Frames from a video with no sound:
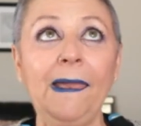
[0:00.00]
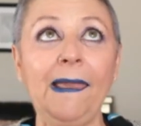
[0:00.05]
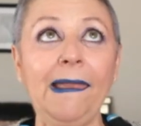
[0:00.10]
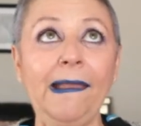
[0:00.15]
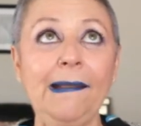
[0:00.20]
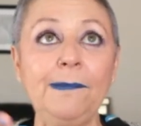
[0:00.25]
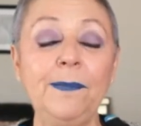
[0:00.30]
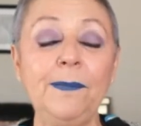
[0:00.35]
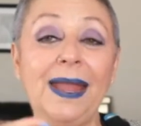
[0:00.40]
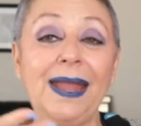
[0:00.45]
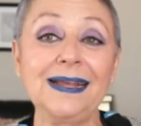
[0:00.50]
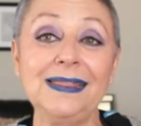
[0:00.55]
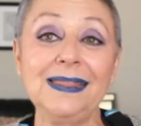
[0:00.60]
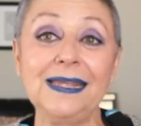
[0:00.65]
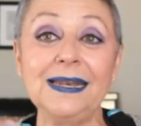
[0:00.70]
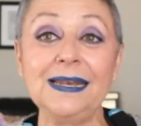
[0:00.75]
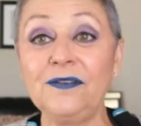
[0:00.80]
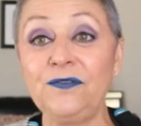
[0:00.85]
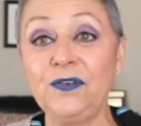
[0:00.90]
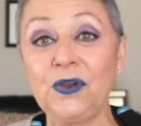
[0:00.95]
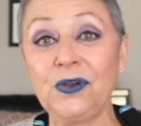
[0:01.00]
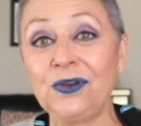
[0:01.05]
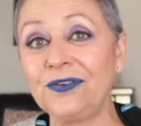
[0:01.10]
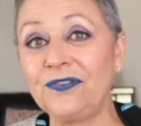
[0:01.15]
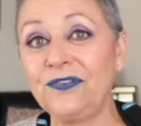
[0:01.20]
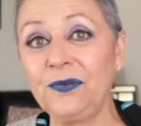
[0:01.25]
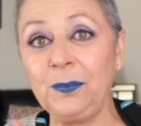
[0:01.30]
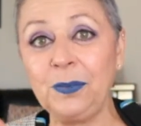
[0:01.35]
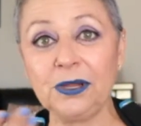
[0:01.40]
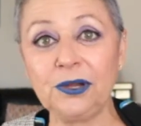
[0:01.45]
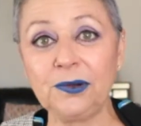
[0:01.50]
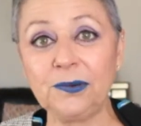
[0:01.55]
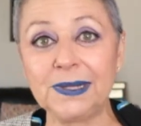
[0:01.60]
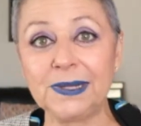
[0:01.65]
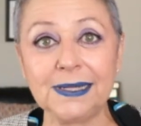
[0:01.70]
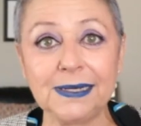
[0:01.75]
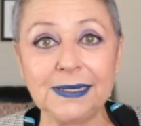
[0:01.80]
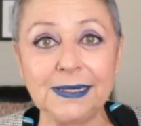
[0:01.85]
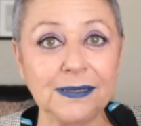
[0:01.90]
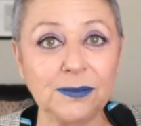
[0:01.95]
And back then, if you're familiar with
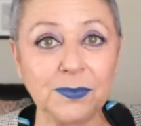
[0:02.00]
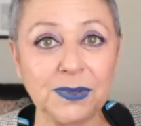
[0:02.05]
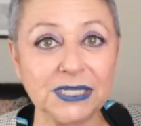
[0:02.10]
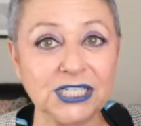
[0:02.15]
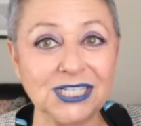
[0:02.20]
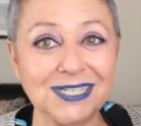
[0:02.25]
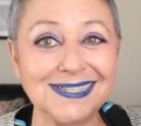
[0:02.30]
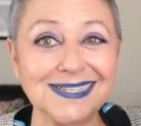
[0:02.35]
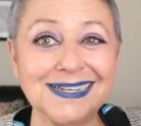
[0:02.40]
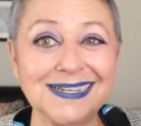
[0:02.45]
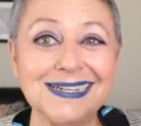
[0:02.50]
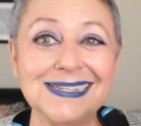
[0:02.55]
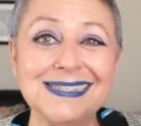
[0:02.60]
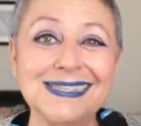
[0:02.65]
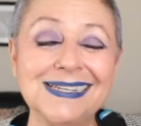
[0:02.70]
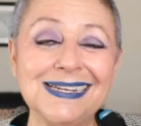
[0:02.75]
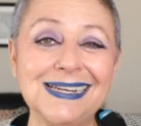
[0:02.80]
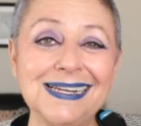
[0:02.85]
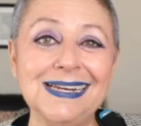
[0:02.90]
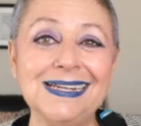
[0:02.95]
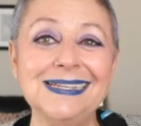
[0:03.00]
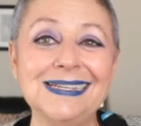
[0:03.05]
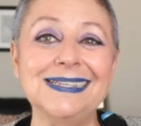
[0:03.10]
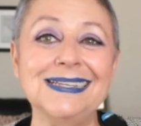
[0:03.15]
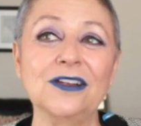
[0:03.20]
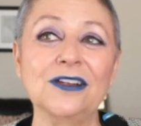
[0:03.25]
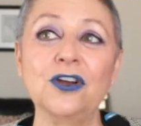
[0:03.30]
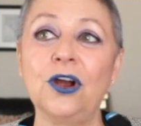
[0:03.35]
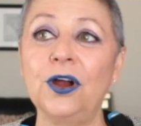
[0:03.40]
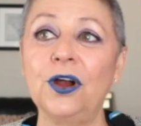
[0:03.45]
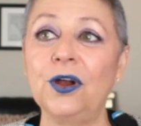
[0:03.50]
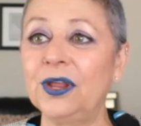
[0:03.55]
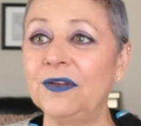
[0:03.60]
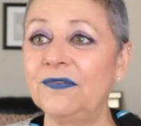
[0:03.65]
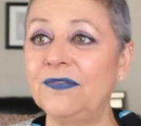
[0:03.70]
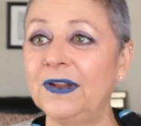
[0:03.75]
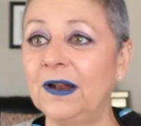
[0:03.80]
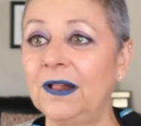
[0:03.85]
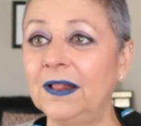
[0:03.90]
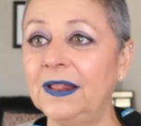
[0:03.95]
any of the beaches in Encinitas and
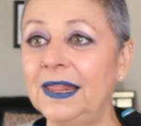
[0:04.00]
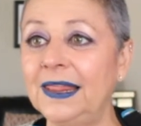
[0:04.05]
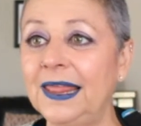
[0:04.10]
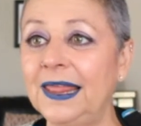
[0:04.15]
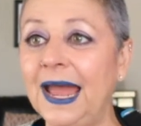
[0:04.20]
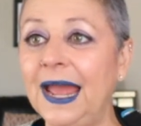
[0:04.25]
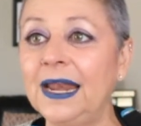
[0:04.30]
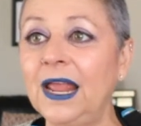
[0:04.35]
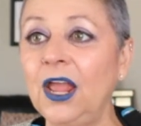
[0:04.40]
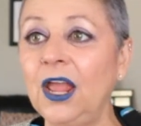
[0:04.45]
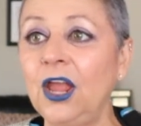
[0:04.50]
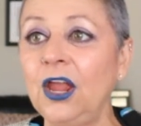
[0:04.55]
Cardiff and all of that,